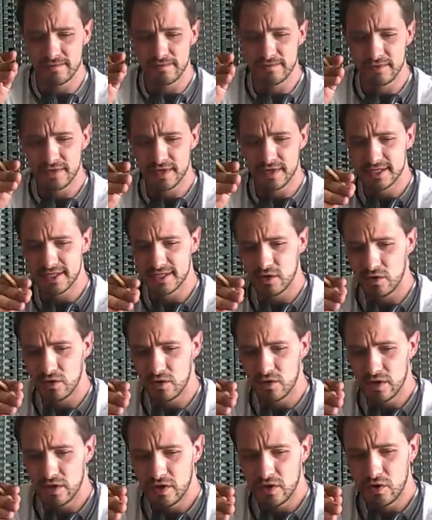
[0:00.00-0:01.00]
so
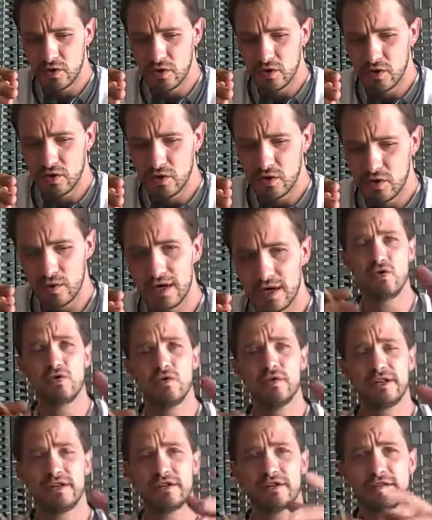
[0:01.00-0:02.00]
while you
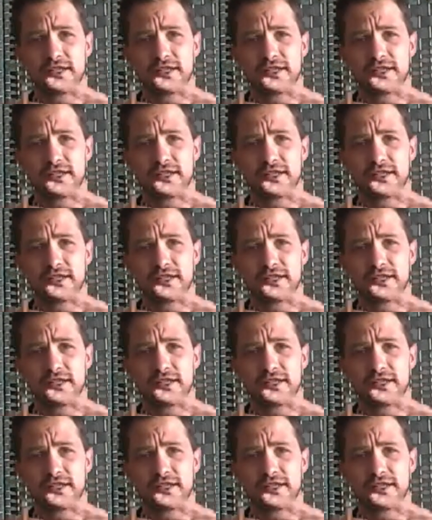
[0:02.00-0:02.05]
and your